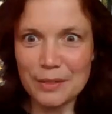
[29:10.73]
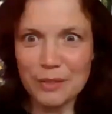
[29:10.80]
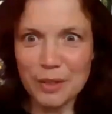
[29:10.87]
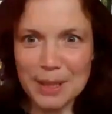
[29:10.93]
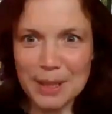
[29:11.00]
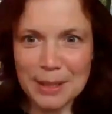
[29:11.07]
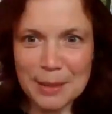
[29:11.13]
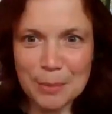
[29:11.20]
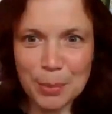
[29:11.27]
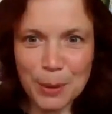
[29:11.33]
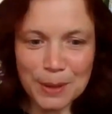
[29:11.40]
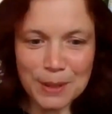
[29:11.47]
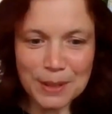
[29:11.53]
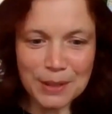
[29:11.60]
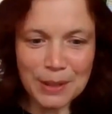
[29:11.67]
for me, an
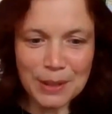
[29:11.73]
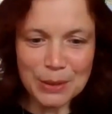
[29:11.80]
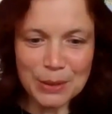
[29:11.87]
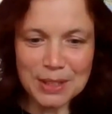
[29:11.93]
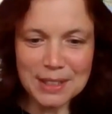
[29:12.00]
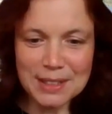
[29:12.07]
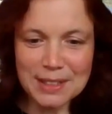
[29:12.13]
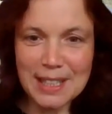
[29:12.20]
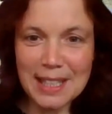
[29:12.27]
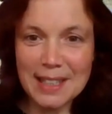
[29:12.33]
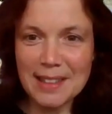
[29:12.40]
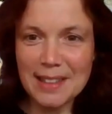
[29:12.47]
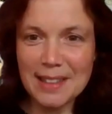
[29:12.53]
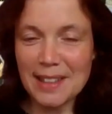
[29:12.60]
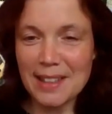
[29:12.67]
important conclusion is that,
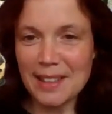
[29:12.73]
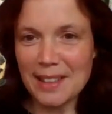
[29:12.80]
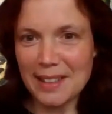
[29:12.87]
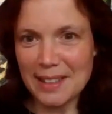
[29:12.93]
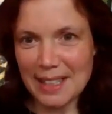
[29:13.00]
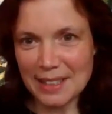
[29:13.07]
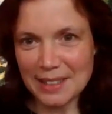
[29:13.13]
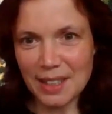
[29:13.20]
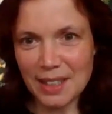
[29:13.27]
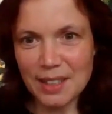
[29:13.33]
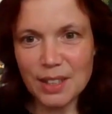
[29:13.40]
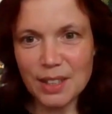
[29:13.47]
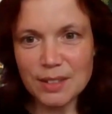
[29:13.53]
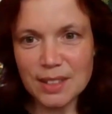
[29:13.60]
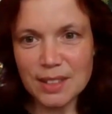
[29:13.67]
yes, I
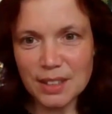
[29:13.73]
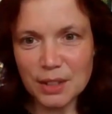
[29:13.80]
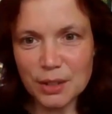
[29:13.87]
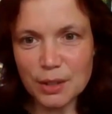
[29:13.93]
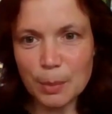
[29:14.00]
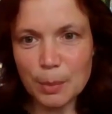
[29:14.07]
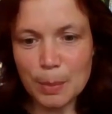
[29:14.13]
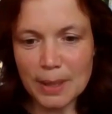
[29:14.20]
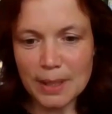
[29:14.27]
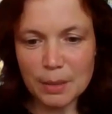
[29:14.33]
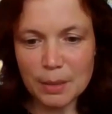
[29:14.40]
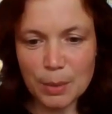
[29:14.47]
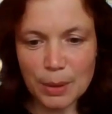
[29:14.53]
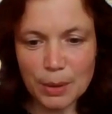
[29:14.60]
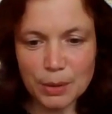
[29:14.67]
know that the European
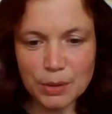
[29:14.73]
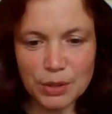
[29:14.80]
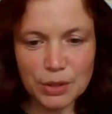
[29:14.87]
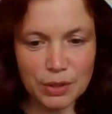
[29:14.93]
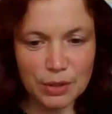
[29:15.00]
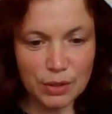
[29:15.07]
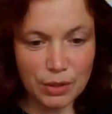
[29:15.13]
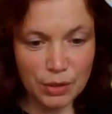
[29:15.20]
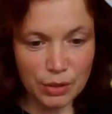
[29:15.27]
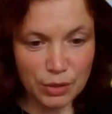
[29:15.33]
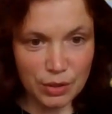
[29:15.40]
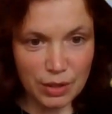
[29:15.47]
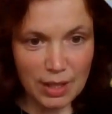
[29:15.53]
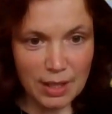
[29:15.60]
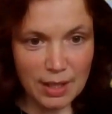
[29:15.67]
approach to
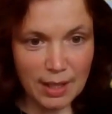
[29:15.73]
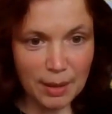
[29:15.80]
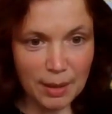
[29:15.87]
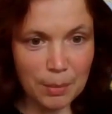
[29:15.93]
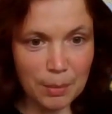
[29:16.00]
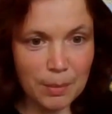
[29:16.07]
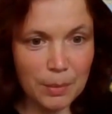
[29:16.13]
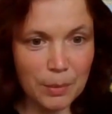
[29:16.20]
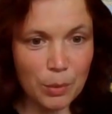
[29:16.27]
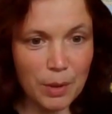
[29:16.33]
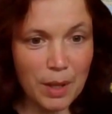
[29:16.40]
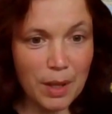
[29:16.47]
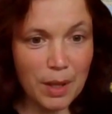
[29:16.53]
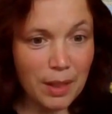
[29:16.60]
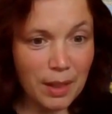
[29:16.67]
CCAM
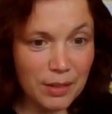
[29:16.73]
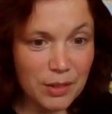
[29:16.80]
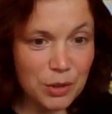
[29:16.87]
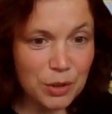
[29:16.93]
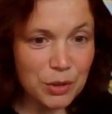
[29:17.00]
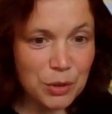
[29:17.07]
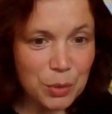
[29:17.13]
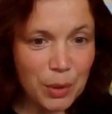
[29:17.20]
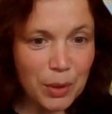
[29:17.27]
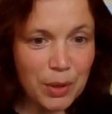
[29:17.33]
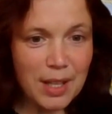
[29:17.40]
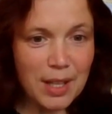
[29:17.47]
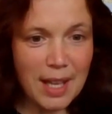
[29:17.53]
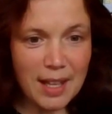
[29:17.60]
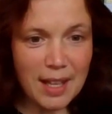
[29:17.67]
with
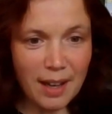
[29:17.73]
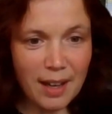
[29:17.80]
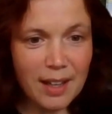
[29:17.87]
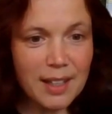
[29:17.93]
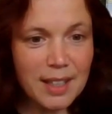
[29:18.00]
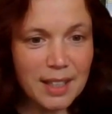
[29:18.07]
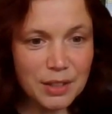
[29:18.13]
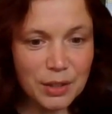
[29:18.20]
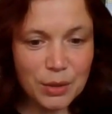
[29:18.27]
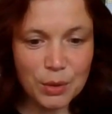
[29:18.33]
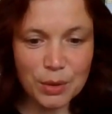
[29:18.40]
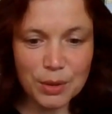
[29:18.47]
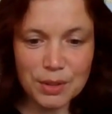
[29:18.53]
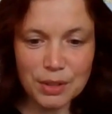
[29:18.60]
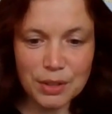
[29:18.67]
trustworthy AI as a
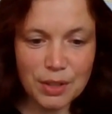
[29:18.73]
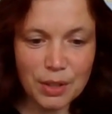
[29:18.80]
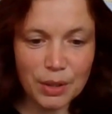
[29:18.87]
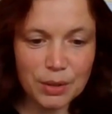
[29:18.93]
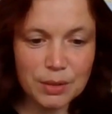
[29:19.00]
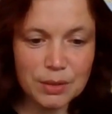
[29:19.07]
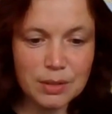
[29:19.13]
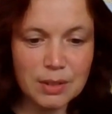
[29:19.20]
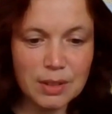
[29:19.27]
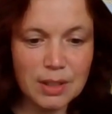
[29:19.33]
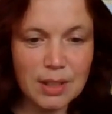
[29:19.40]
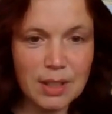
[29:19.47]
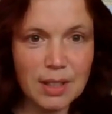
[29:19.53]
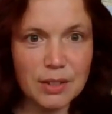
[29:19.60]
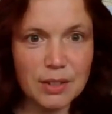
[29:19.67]
cornerstone
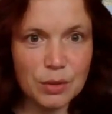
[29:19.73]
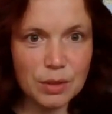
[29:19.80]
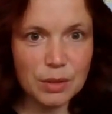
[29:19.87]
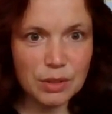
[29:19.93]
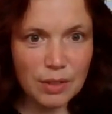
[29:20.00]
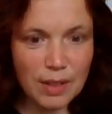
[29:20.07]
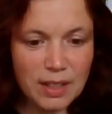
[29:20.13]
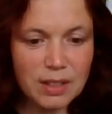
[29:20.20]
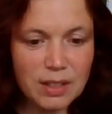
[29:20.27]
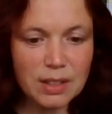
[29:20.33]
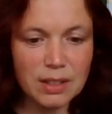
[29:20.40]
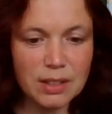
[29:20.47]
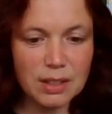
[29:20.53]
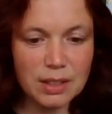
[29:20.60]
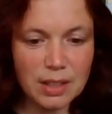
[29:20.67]
to address
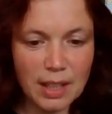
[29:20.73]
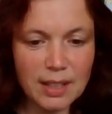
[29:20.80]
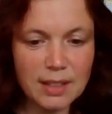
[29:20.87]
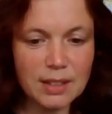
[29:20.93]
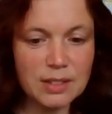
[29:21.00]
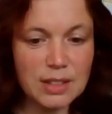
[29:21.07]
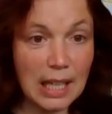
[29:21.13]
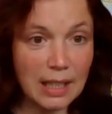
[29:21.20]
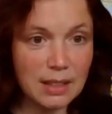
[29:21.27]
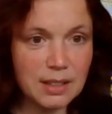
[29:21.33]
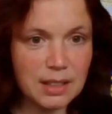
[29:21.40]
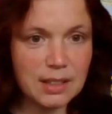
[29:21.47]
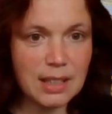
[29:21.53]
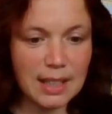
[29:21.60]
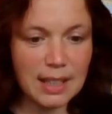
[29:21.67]
societal
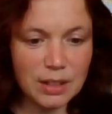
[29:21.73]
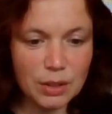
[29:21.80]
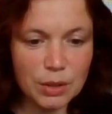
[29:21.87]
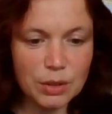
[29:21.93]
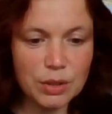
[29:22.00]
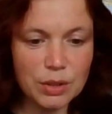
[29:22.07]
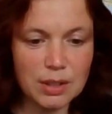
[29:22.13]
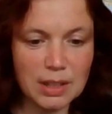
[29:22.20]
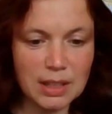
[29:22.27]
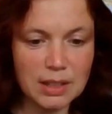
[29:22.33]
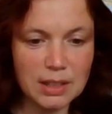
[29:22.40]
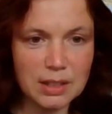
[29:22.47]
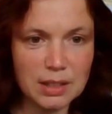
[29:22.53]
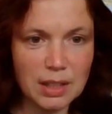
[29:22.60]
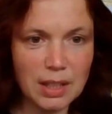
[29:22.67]
challenges and user needs,